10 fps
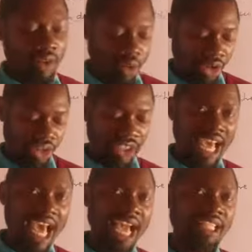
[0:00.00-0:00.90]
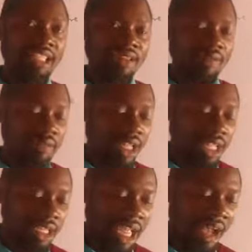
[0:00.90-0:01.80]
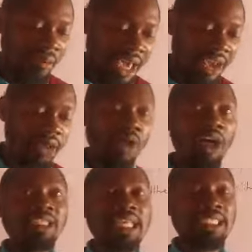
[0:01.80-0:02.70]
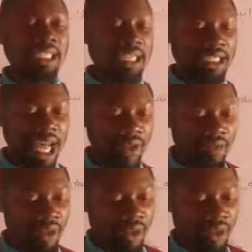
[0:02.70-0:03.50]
which is 10 milliliter make 1 centiliter,